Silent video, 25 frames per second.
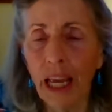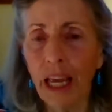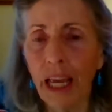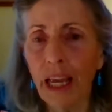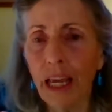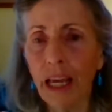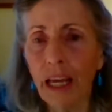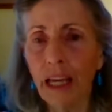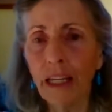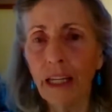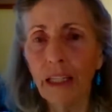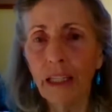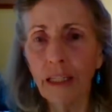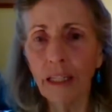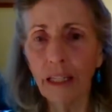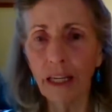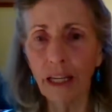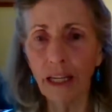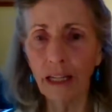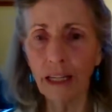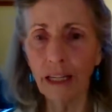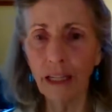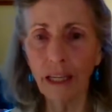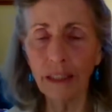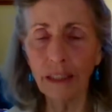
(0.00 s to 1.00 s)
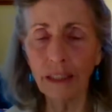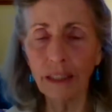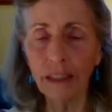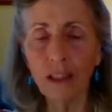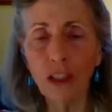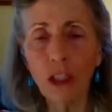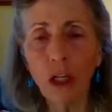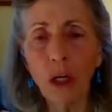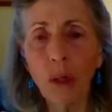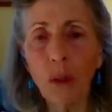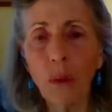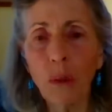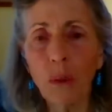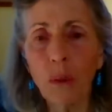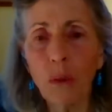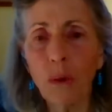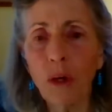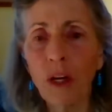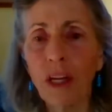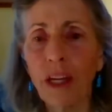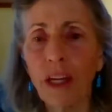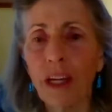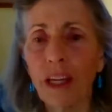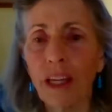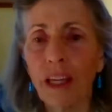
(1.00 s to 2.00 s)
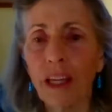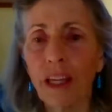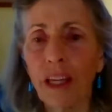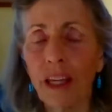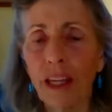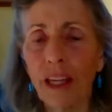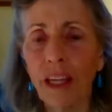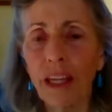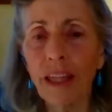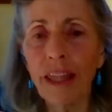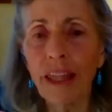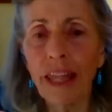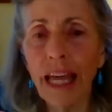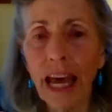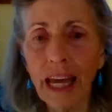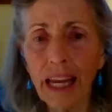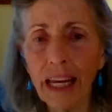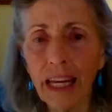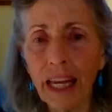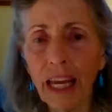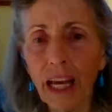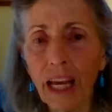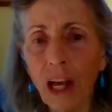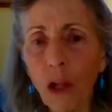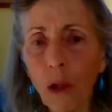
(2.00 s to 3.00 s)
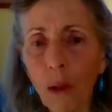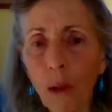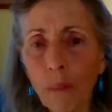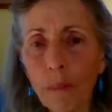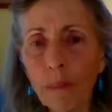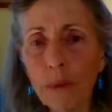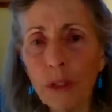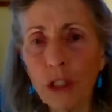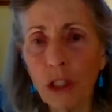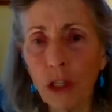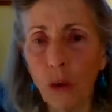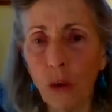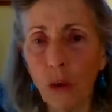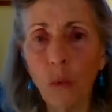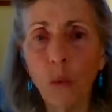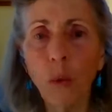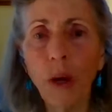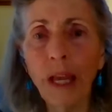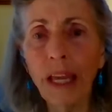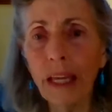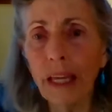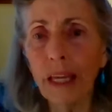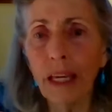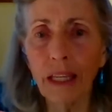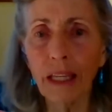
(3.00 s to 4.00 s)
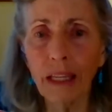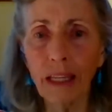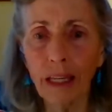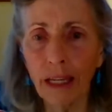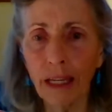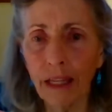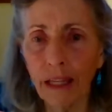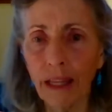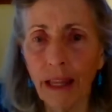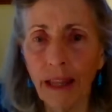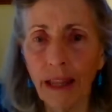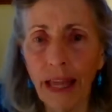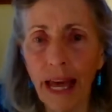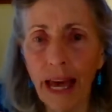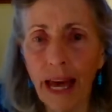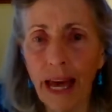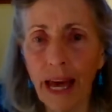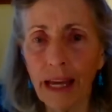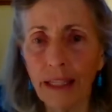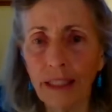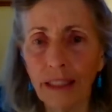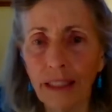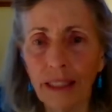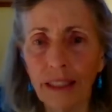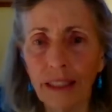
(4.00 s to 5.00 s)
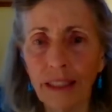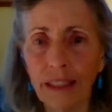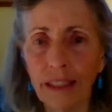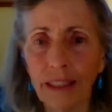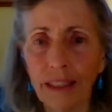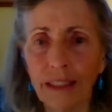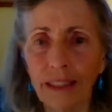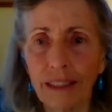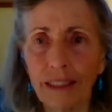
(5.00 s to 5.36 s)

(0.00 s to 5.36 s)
And so that helps awaken that